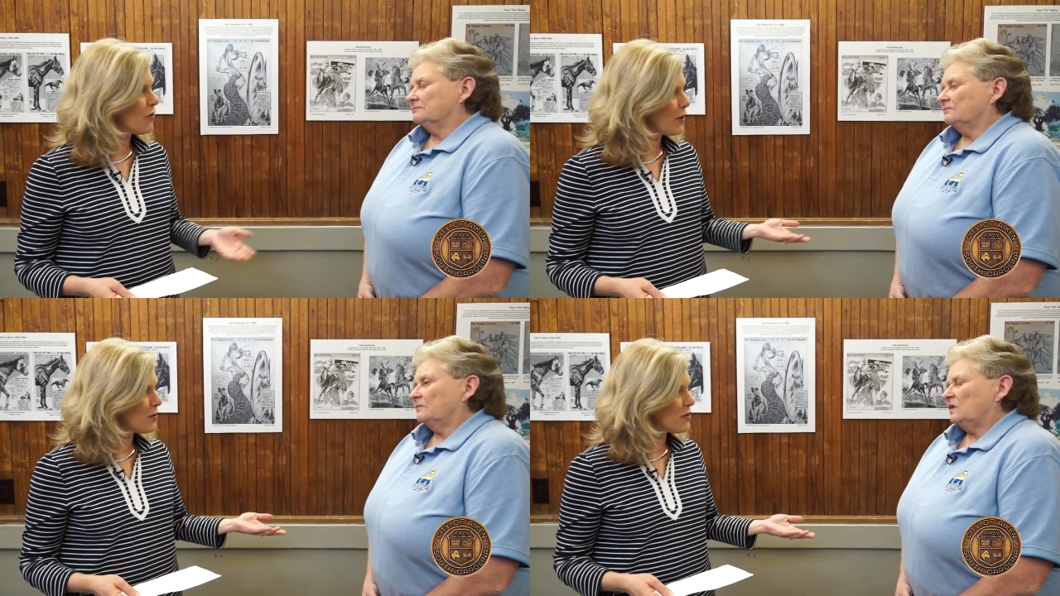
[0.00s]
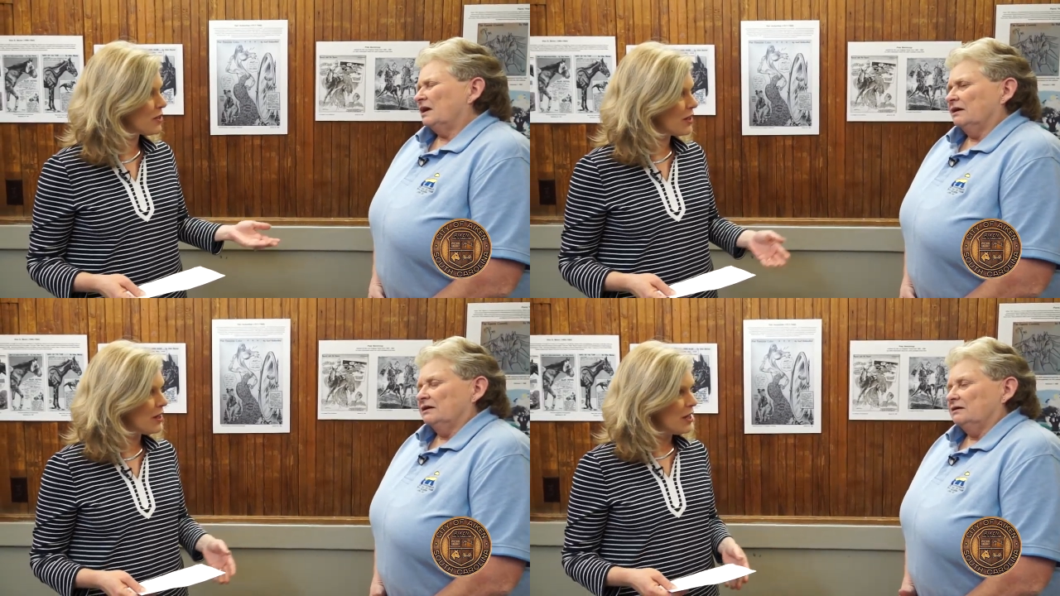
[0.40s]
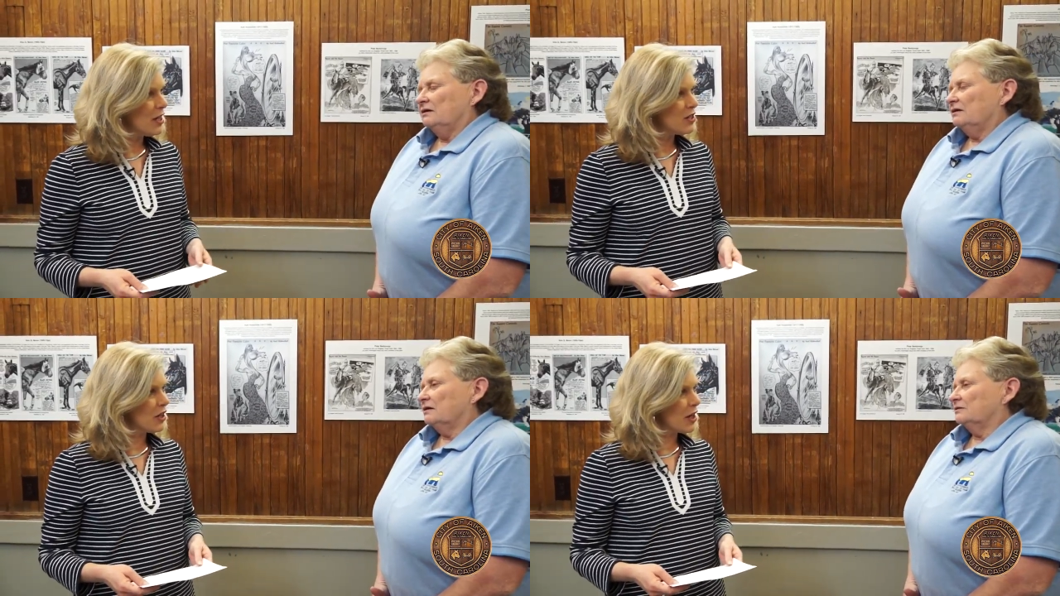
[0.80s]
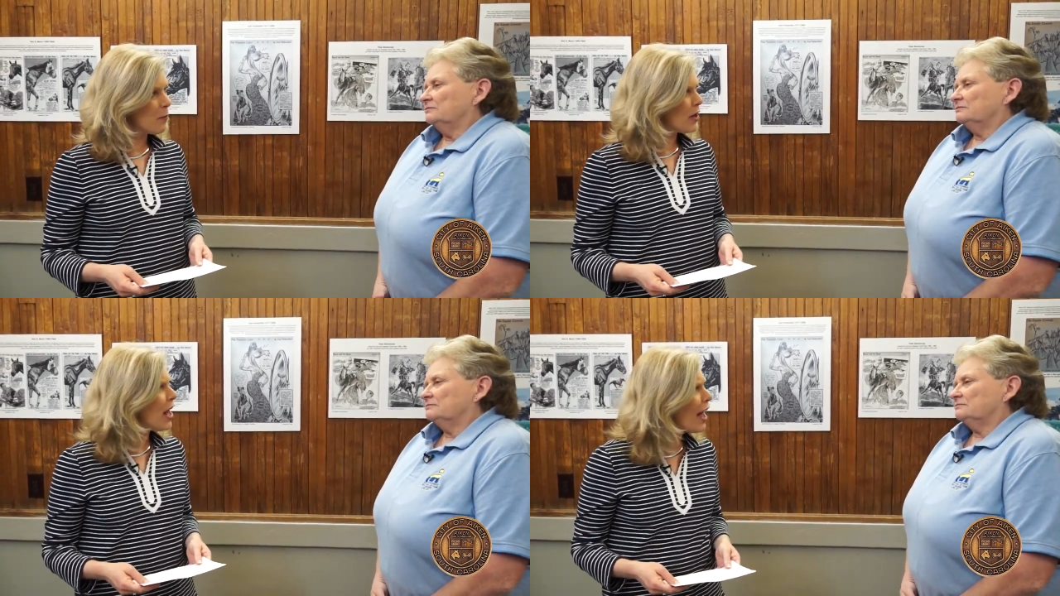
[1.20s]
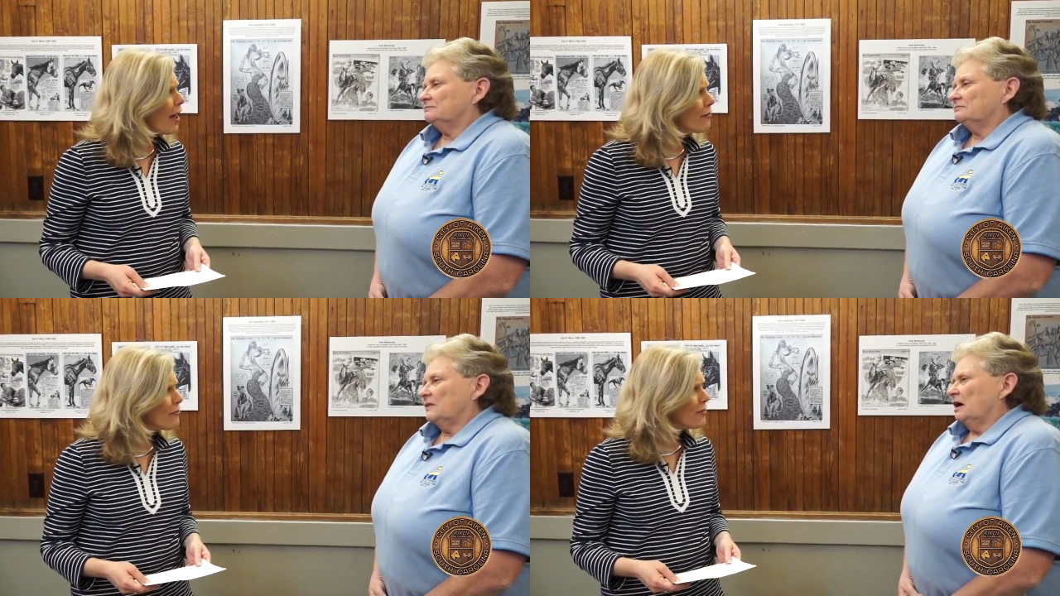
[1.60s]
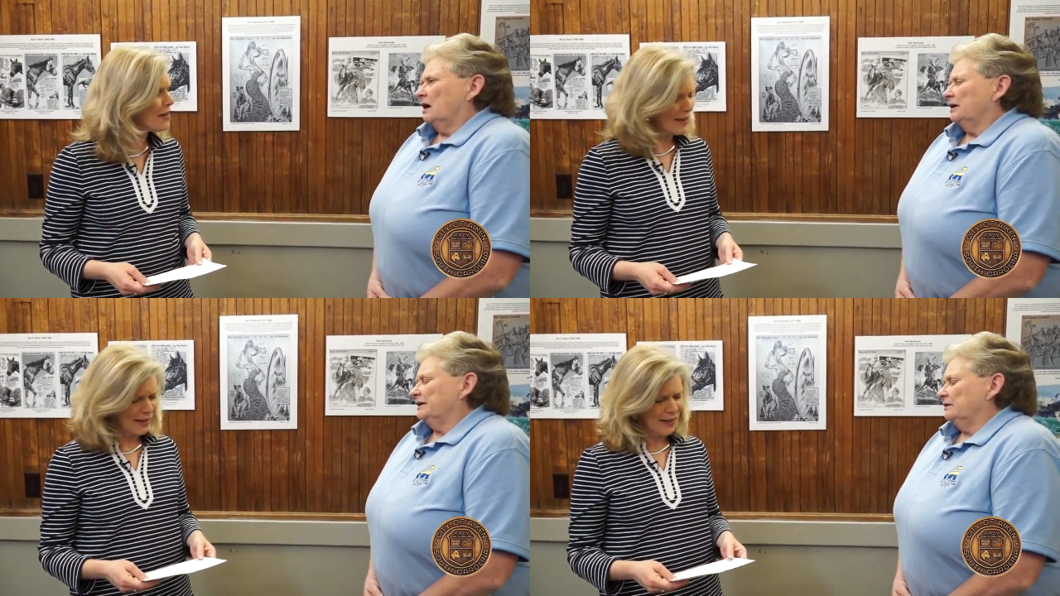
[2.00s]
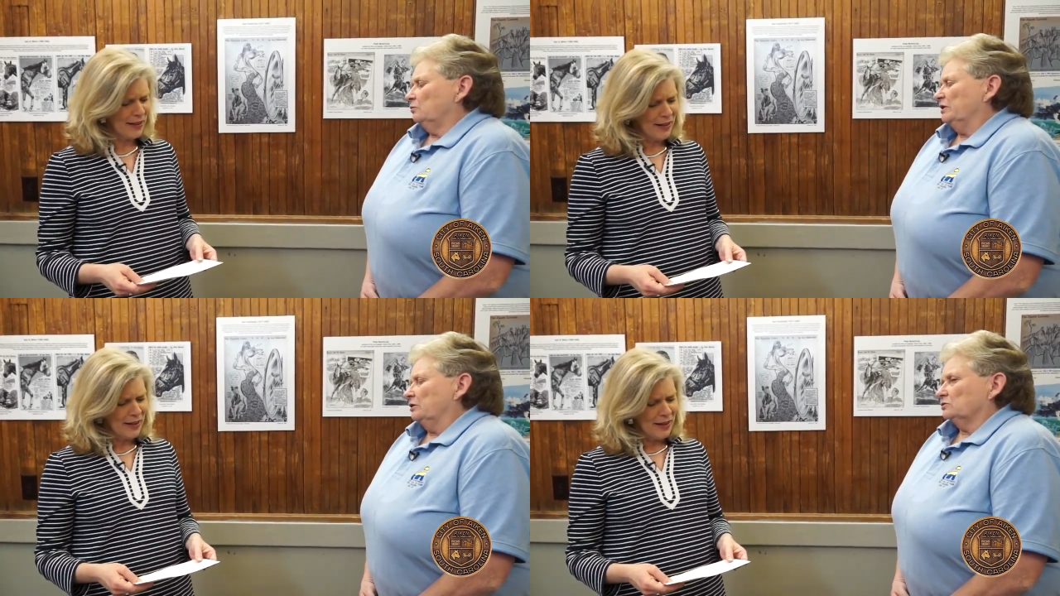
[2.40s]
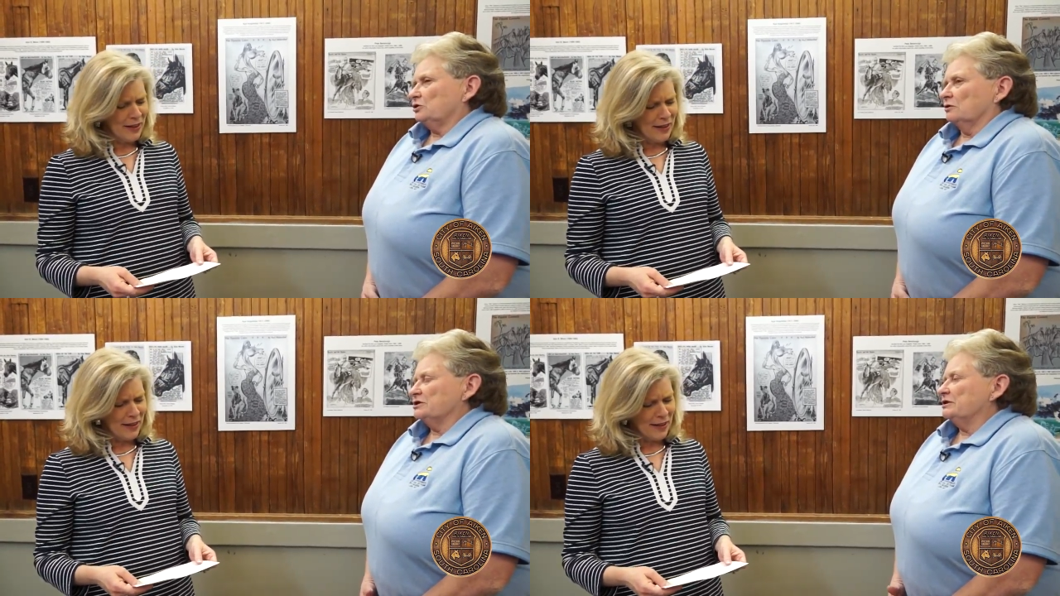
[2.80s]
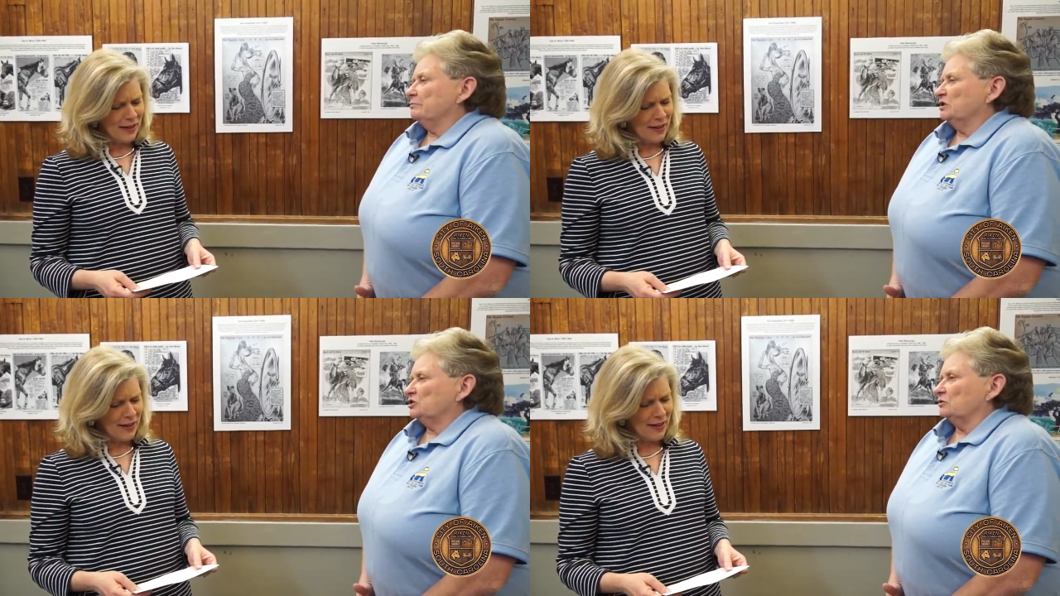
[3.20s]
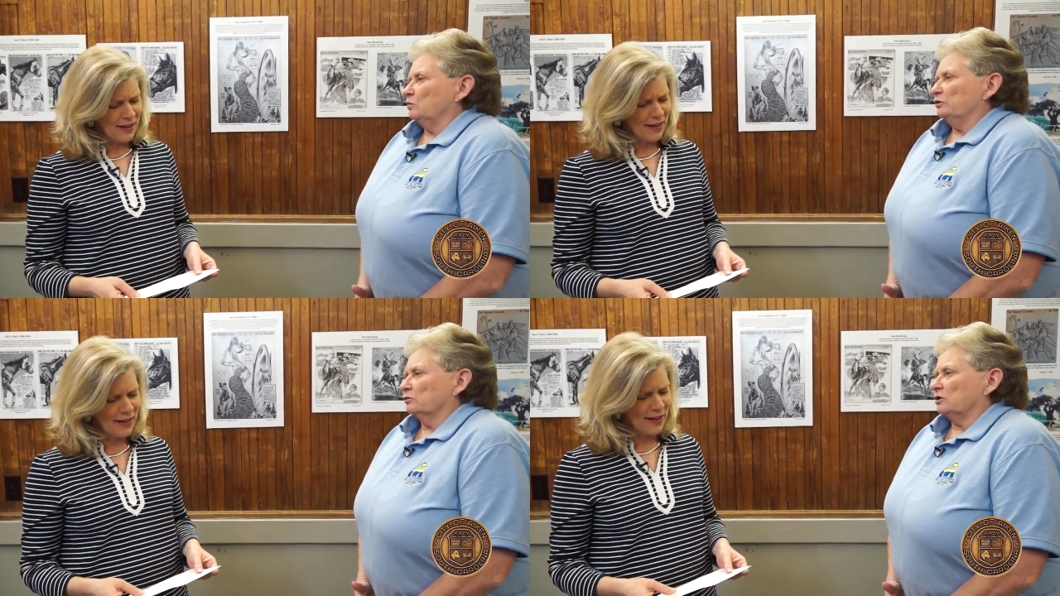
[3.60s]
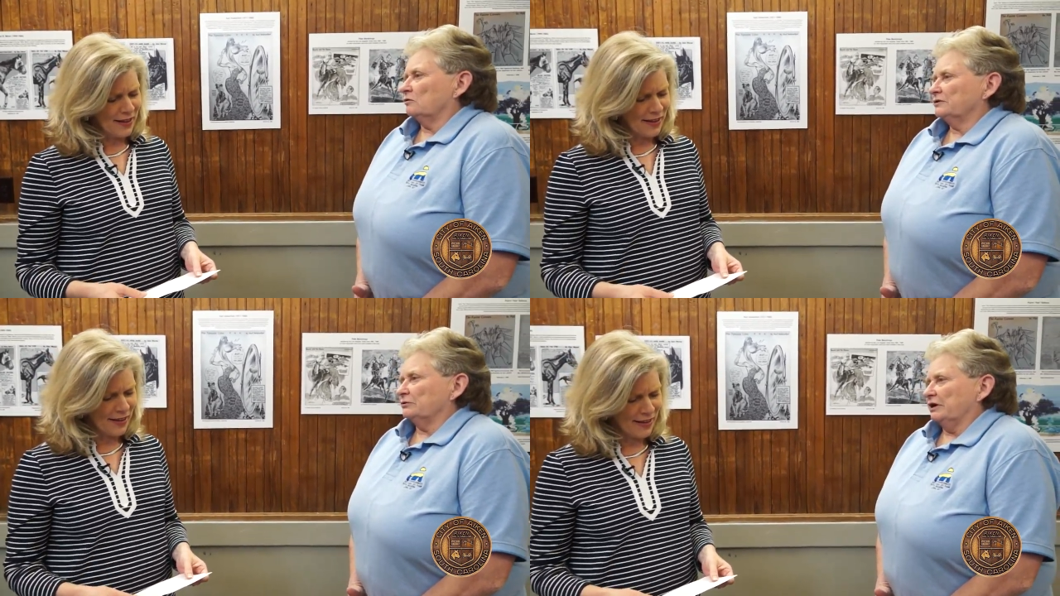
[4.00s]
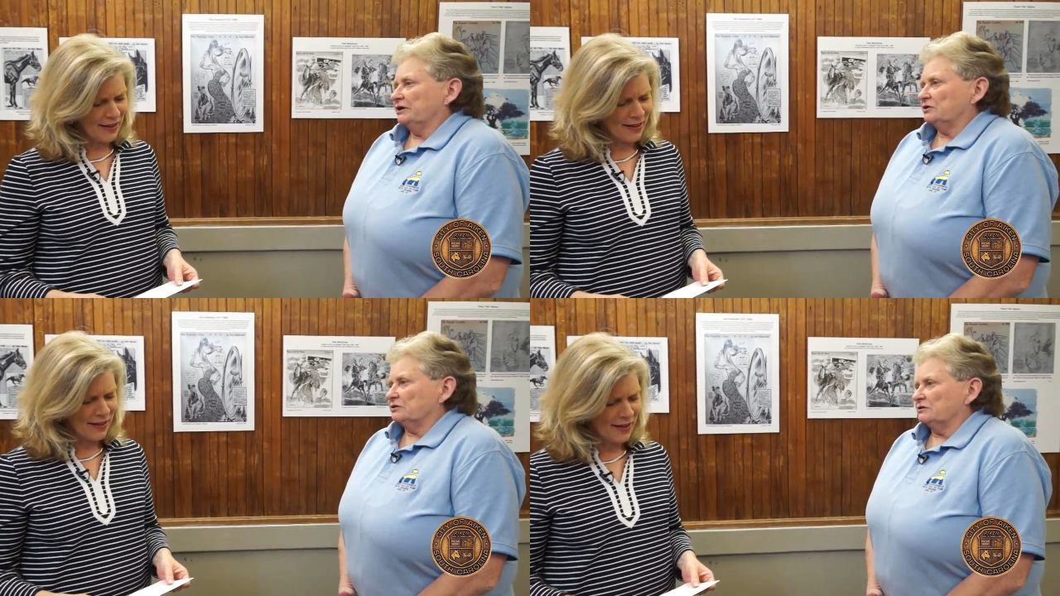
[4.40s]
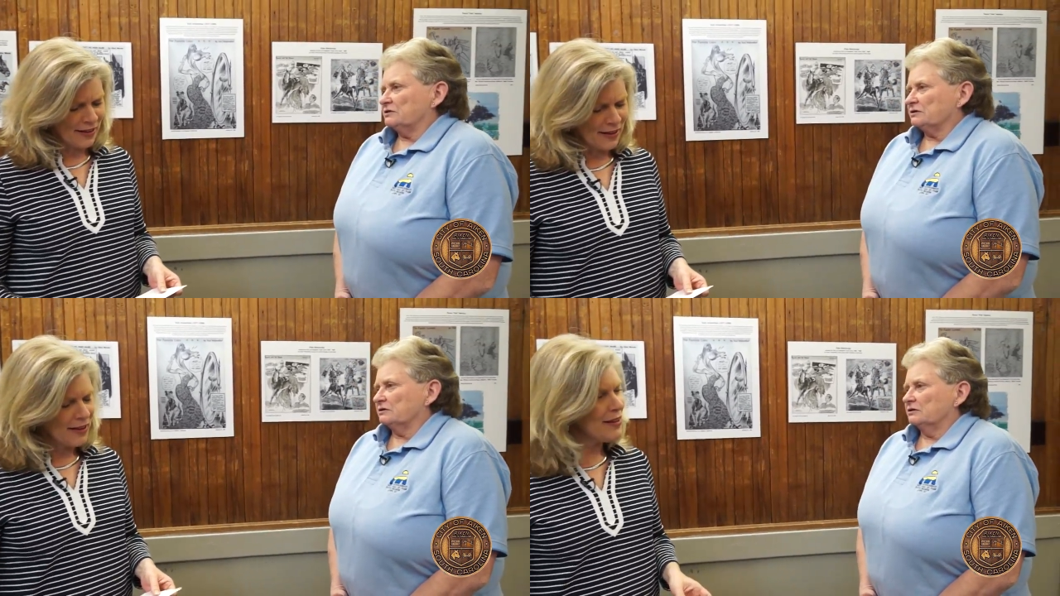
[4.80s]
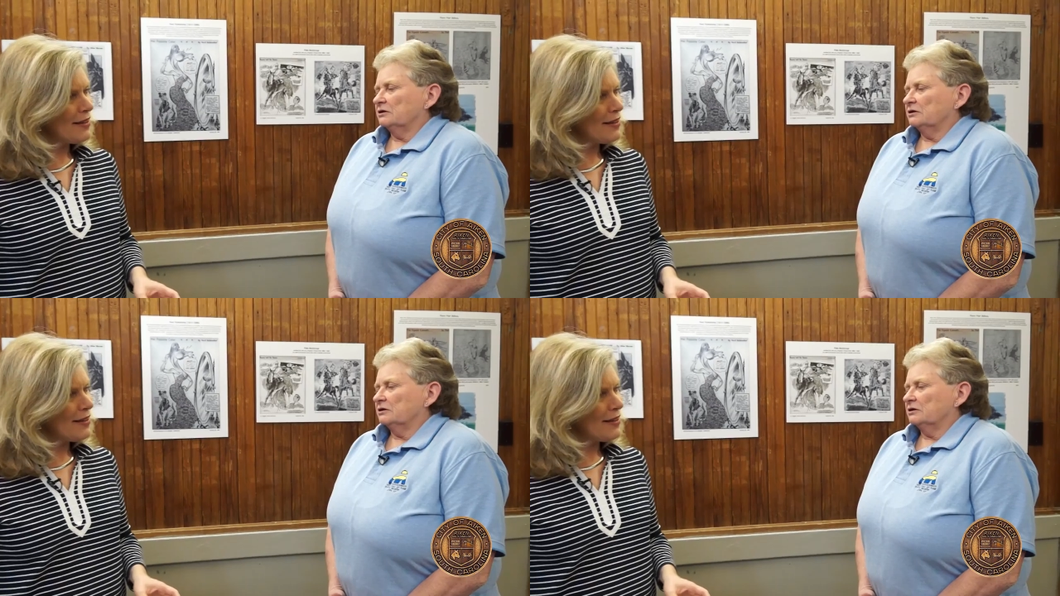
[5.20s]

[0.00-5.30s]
Speaker 1: folks to, yeah. to come enough.
Speaker 2: And we don't charge an admission, we run off donations.